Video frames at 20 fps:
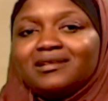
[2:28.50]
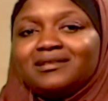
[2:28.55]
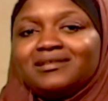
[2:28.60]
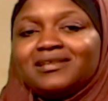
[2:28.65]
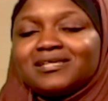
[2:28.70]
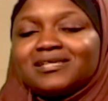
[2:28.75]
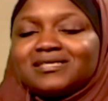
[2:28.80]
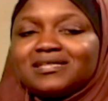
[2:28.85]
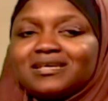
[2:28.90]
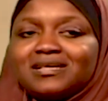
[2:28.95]

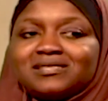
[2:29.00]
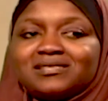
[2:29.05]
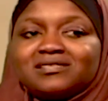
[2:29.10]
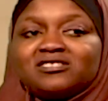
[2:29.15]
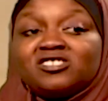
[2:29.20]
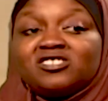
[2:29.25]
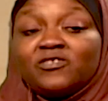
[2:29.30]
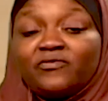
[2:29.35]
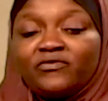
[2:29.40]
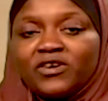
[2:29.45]
This is
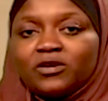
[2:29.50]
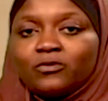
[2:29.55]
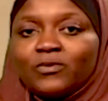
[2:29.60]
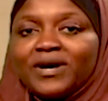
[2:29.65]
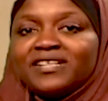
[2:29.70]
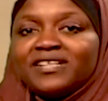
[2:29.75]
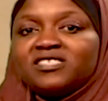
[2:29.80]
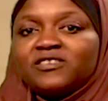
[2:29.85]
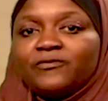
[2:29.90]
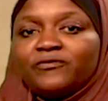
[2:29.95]

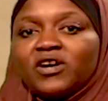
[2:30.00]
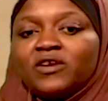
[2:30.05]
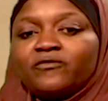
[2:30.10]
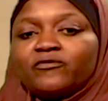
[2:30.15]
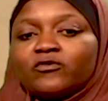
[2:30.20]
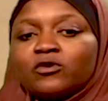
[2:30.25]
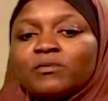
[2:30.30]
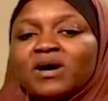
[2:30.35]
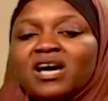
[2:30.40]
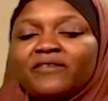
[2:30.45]
quite different
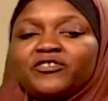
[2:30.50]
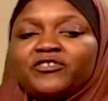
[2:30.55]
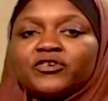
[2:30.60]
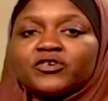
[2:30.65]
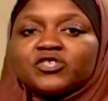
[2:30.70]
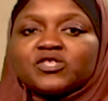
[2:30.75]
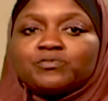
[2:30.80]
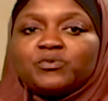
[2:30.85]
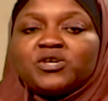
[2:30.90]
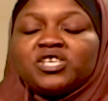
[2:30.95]
from having
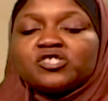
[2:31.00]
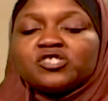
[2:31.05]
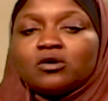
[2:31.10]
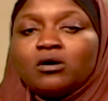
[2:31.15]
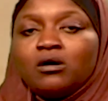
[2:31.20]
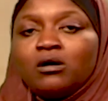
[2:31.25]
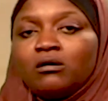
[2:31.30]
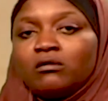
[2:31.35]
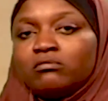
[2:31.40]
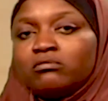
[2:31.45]
your speech
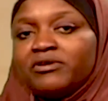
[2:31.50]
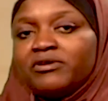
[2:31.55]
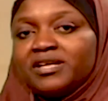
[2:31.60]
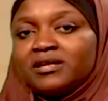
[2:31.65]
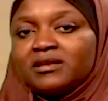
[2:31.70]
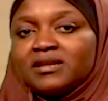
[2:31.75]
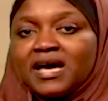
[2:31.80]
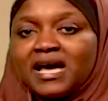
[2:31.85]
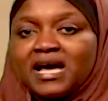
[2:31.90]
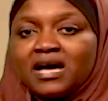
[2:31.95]
all
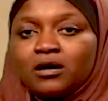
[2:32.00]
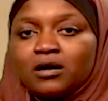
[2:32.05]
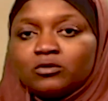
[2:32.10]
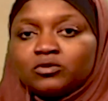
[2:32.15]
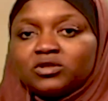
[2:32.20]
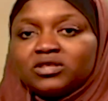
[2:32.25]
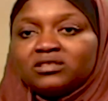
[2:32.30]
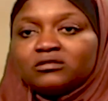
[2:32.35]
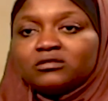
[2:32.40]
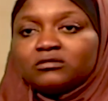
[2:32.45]
written
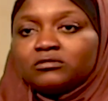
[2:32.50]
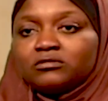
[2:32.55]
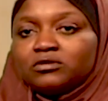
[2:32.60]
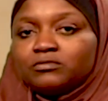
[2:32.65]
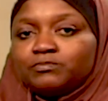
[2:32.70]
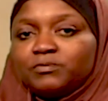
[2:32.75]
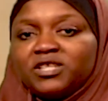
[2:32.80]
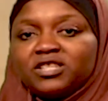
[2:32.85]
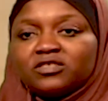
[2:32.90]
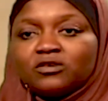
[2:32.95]
out on
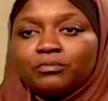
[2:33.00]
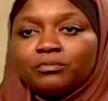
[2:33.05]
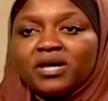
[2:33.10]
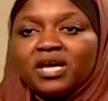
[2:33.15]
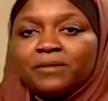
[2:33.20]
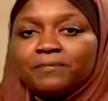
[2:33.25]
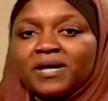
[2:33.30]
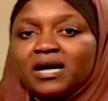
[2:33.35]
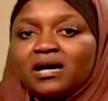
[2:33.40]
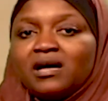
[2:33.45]
a piece of
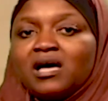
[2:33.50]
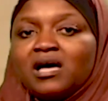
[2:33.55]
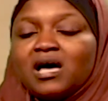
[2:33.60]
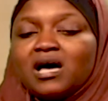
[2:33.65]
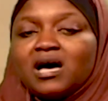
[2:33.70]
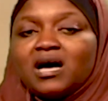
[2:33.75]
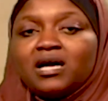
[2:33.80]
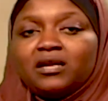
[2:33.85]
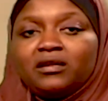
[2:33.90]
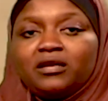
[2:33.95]
paper,
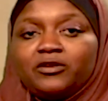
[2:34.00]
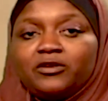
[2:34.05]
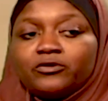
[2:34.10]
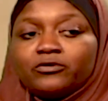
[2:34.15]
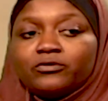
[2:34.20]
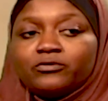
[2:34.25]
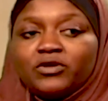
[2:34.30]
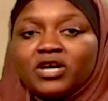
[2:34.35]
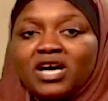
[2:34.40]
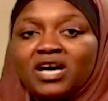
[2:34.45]
and then
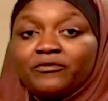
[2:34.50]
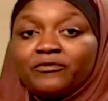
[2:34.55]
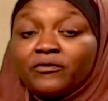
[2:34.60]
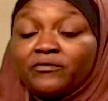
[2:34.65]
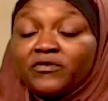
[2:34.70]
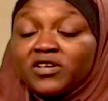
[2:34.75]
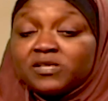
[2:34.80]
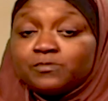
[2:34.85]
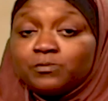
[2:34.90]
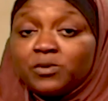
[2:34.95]
you have your
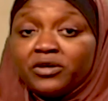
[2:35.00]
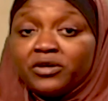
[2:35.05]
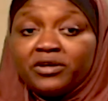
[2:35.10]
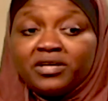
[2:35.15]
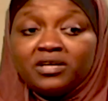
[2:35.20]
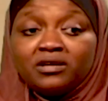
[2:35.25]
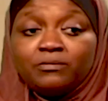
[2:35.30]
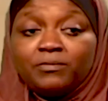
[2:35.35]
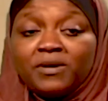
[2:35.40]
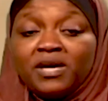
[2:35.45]
face
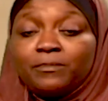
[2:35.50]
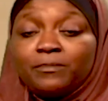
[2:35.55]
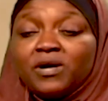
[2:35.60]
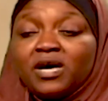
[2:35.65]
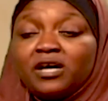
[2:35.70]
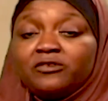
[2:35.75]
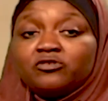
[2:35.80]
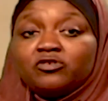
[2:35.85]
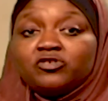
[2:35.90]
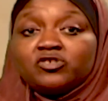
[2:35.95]
buried in the paper
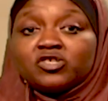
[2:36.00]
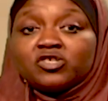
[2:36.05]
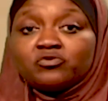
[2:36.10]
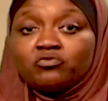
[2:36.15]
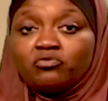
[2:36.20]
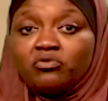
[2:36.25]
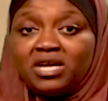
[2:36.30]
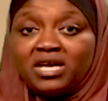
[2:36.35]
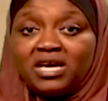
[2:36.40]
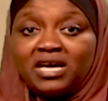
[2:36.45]
and you're just
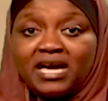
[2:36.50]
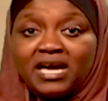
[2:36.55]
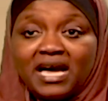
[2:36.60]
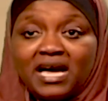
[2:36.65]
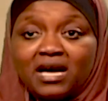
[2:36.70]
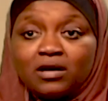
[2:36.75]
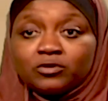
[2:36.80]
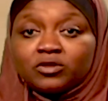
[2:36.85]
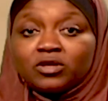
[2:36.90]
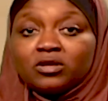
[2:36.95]
reading
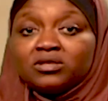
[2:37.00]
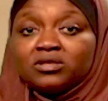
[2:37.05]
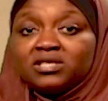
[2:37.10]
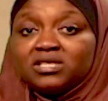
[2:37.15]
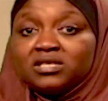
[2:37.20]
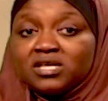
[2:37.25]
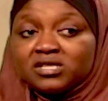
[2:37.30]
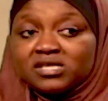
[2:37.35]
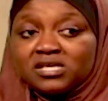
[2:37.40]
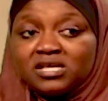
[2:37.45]
out
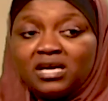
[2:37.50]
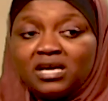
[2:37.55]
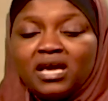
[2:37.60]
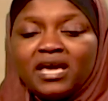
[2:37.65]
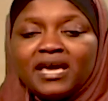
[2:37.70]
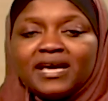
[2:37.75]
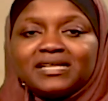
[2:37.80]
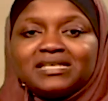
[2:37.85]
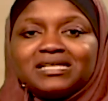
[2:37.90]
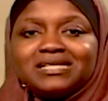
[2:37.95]
continuously.
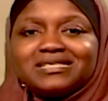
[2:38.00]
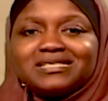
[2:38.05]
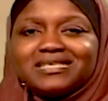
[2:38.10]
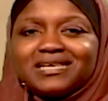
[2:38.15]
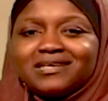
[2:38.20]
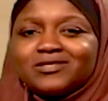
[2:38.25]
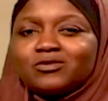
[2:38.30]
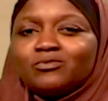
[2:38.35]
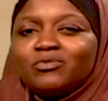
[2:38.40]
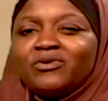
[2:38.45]
This
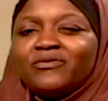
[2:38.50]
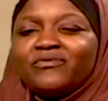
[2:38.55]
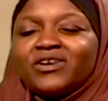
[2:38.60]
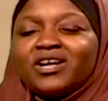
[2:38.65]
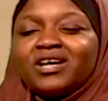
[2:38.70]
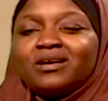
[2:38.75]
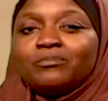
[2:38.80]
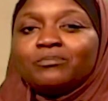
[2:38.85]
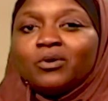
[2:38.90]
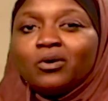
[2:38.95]
tends to be
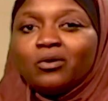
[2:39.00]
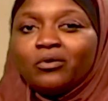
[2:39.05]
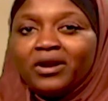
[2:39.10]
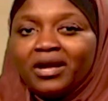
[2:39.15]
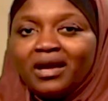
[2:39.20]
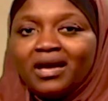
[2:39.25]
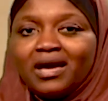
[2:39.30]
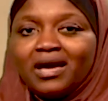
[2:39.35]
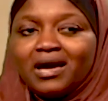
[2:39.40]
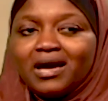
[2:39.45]
very
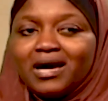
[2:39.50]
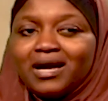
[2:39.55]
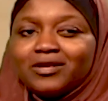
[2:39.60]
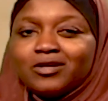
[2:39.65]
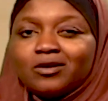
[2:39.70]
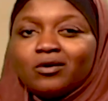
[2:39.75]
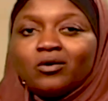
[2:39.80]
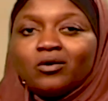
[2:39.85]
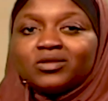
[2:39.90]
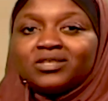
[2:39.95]
boring and
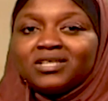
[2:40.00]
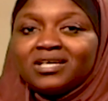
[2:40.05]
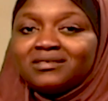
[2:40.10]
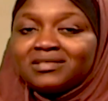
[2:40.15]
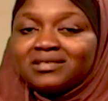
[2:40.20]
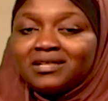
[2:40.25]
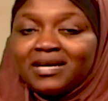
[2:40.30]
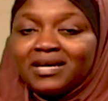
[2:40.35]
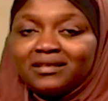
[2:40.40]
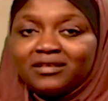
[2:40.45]
your audience
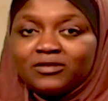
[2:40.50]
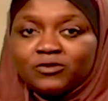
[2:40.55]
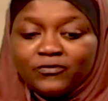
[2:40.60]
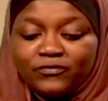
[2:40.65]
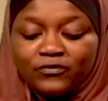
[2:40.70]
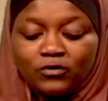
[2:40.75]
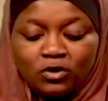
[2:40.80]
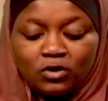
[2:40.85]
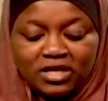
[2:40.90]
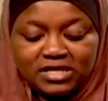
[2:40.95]
is likely to
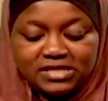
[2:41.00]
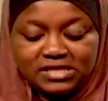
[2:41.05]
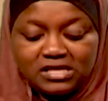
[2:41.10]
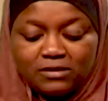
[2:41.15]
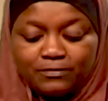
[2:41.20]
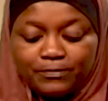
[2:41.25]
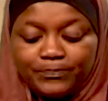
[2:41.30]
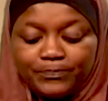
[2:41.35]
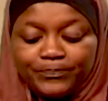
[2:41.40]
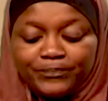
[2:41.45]
fall
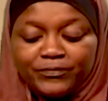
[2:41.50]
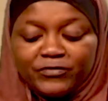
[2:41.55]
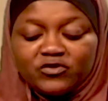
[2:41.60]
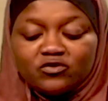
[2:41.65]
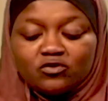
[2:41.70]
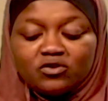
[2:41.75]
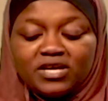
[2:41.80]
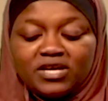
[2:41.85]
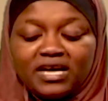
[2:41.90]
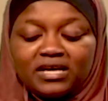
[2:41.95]
asleep.
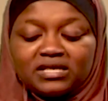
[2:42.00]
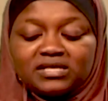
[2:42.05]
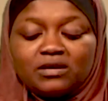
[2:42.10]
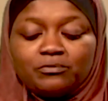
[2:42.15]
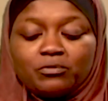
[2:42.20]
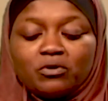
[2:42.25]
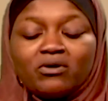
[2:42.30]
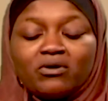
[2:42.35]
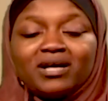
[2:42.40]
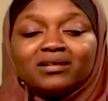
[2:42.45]
So the
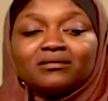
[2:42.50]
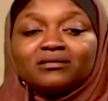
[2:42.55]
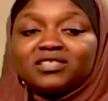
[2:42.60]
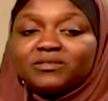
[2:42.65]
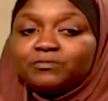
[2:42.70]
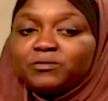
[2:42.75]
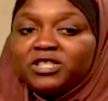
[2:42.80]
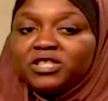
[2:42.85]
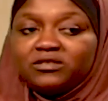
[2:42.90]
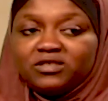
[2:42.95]
extemporal
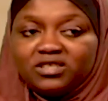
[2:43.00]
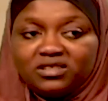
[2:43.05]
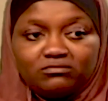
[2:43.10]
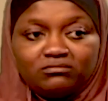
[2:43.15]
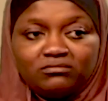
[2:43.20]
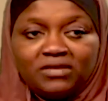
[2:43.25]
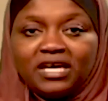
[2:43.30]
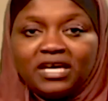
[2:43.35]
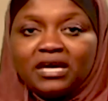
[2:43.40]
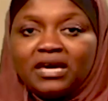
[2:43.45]
speech
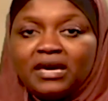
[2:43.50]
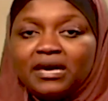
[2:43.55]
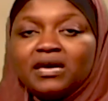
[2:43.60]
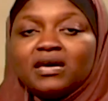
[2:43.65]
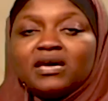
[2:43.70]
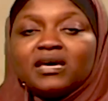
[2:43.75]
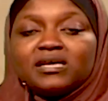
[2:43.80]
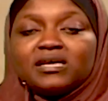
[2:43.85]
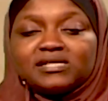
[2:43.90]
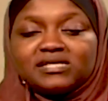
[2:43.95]
making
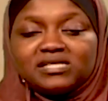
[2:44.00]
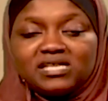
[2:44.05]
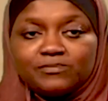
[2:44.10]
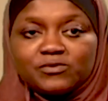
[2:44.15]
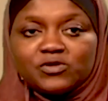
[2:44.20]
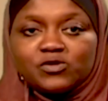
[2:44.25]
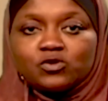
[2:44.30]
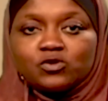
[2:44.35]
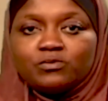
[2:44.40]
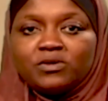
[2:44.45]

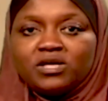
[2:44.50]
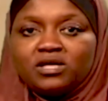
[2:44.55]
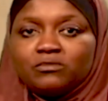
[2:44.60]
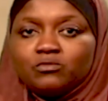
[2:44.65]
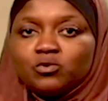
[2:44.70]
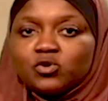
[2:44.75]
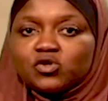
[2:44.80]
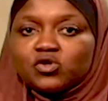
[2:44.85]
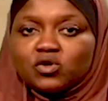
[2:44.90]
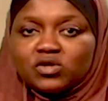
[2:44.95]
seems to be the
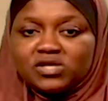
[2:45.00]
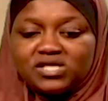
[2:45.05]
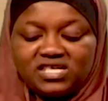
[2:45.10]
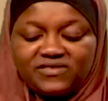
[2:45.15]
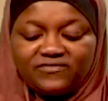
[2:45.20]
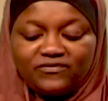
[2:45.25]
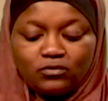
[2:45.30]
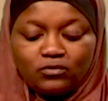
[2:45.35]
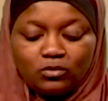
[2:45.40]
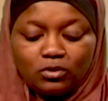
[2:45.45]
most
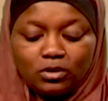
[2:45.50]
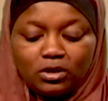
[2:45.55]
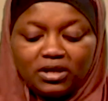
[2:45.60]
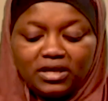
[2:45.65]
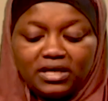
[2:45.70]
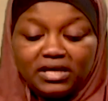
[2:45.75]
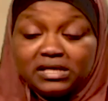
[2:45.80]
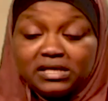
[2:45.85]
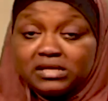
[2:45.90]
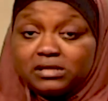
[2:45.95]
successful
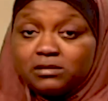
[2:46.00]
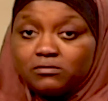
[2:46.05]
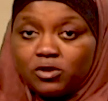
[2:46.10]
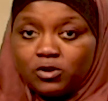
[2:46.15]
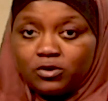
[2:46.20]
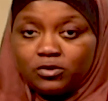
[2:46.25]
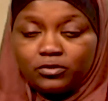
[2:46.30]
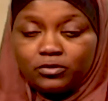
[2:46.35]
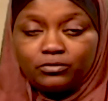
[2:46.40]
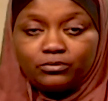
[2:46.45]

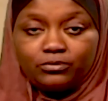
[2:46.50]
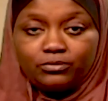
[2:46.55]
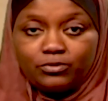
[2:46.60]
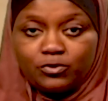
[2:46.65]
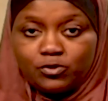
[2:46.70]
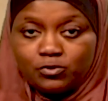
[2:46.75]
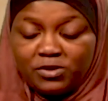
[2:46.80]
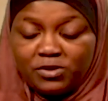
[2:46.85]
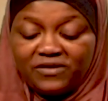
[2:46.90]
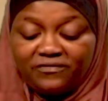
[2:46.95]

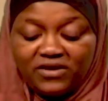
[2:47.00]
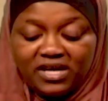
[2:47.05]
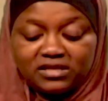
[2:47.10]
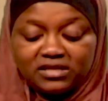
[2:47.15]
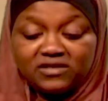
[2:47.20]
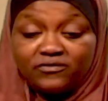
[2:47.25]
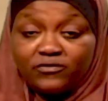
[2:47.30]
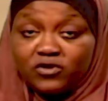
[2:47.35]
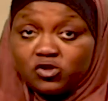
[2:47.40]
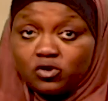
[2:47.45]
to be
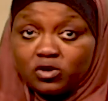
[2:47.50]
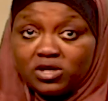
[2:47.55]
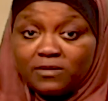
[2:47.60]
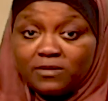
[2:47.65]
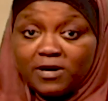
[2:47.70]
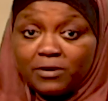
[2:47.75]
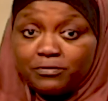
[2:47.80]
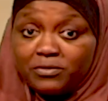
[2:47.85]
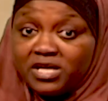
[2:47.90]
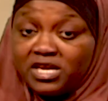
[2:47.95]
effective. We're talking
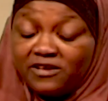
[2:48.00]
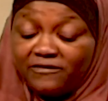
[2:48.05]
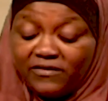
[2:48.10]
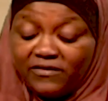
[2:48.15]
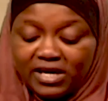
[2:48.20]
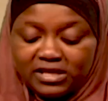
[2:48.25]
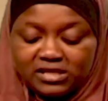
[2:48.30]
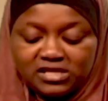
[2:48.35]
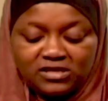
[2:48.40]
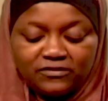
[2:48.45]
about being
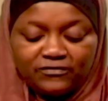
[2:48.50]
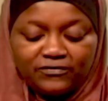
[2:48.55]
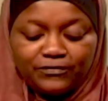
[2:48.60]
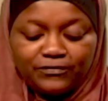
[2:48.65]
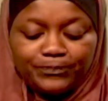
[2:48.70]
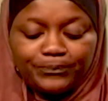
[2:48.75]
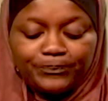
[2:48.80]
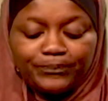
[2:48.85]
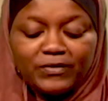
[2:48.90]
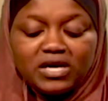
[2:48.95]
effective.
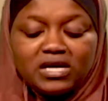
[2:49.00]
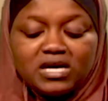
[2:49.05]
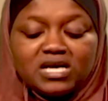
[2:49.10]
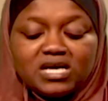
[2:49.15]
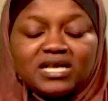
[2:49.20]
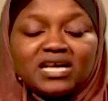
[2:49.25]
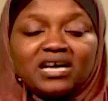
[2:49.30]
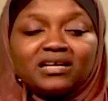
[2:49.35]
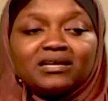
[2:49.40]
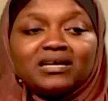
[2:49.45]

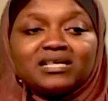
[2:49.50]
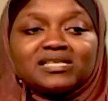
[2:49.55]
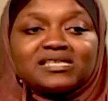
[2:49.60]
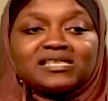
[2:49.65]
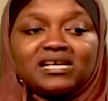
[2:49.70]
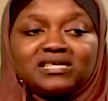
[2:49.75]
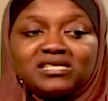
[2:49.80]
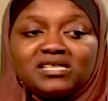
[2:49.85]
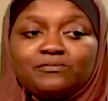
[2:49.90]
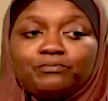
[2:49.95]
Now, there are
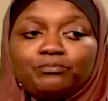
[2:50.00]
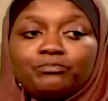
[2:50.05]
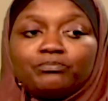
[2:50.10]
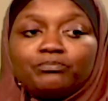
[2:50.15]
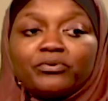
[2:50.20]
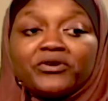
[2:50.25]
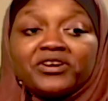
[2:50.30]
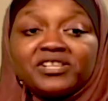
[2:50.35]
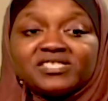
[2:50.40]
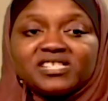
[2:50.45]
certain
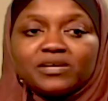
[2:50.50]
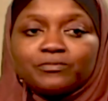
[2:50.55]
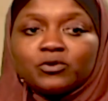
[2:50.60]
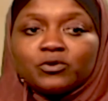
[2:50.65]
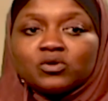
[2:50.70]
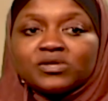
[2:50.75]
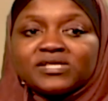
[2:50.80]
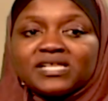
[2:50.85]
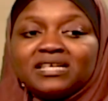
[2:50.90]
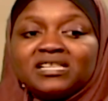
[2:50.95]

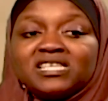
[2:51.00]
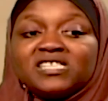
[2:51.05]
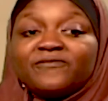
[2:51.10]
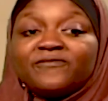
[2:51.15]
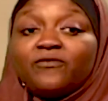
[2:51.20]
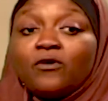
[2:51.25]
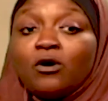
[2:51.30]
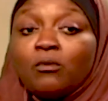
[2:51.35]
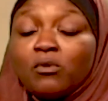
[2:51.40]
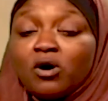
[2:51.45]
principles that this
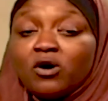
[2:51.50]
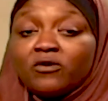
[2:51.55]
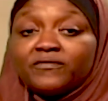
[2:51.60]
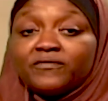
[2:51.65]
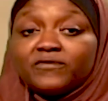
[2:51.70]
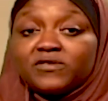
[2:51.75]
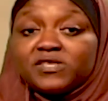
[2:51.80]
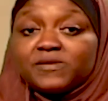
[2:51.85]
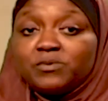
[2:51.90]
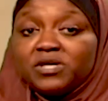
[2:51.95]
form of
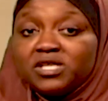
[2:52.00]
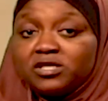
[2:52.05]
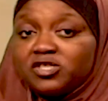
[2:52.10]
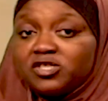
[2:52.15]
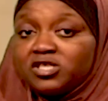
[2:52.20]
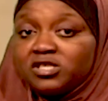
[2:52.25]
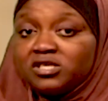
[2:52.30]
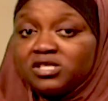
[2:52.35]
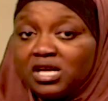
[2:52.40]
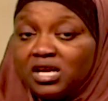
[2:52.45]

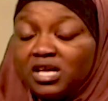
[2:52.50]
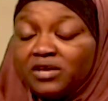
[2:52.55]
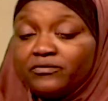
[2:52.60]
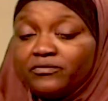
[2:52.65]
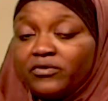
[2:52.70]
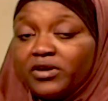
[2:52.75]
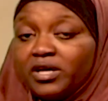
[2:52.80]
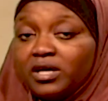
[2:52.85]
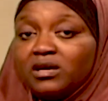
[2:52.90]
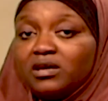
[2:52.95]
speech
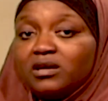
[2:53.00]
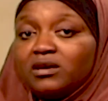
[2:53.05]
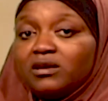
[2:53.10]
delivery